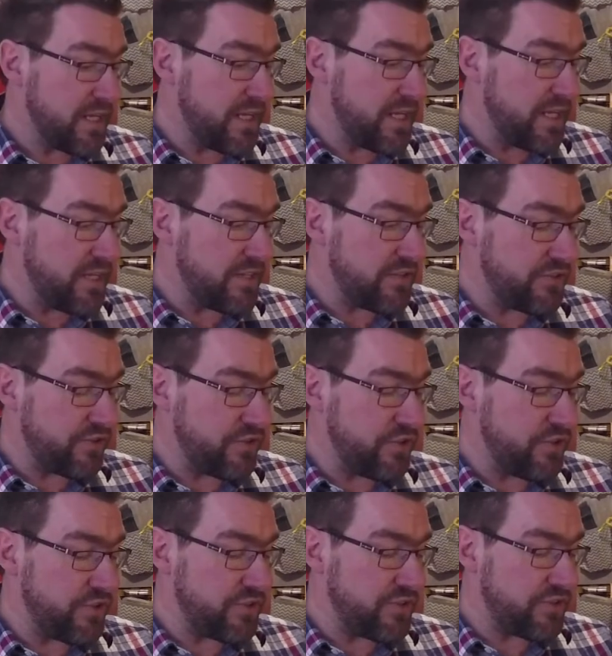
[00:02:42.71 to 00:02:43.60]
is
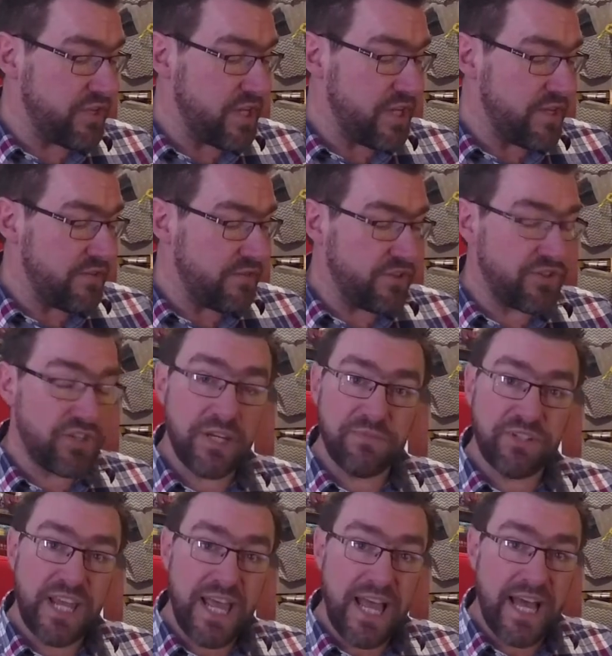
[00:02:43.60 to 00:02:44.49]
that the
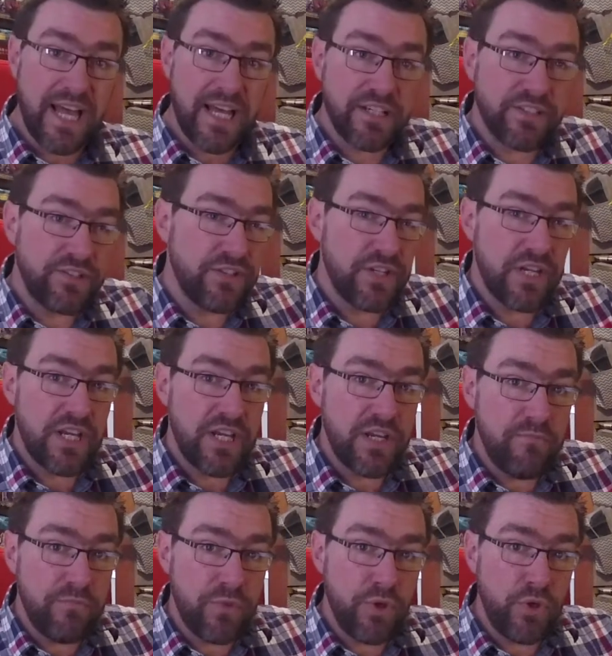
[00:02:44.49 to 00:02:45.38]
ship's cat
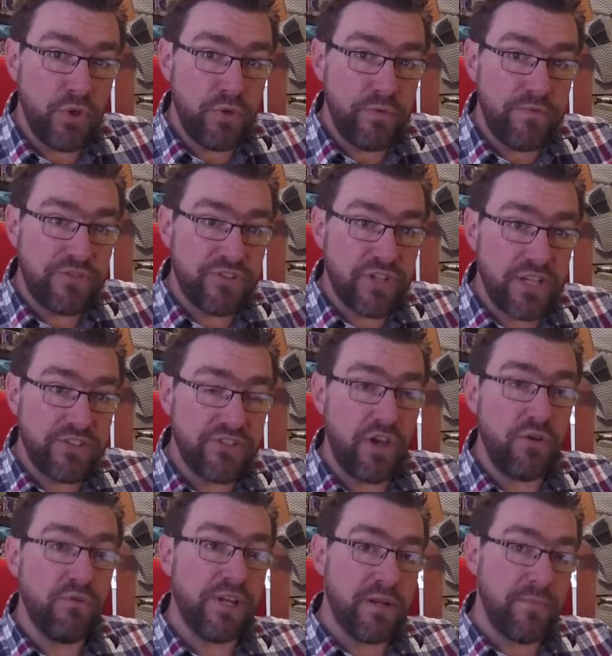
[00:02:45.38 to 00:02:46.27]
moves a
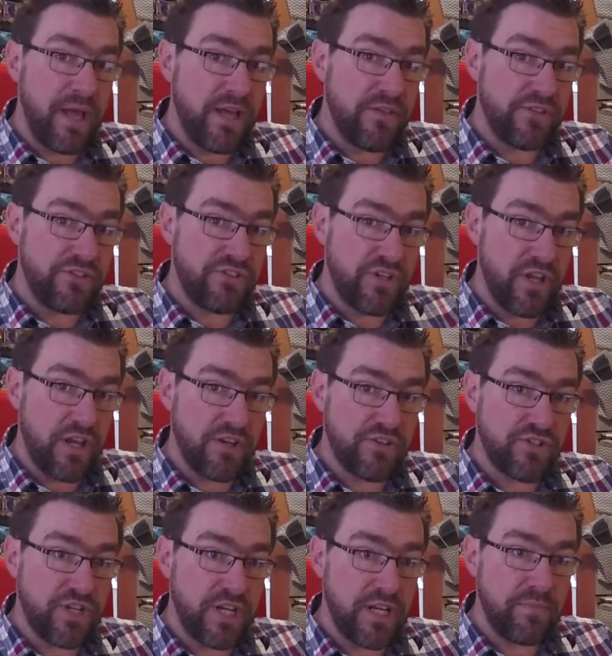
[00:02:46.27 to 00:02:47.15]
token about the
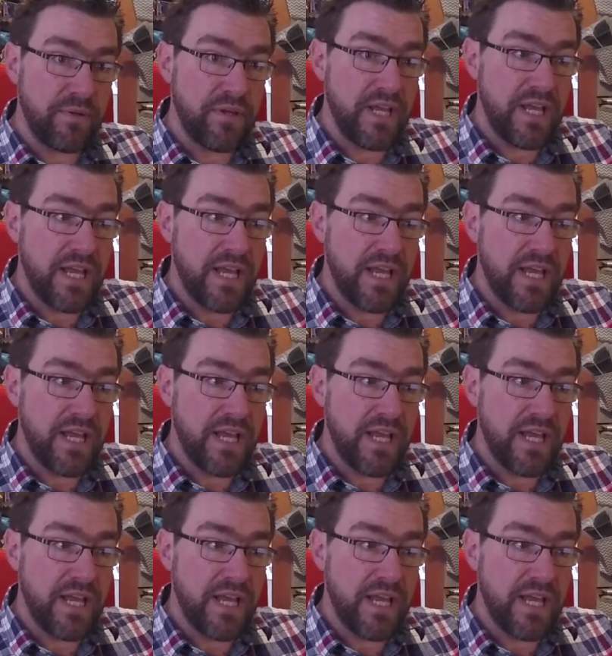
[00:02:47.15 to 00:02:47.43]
starship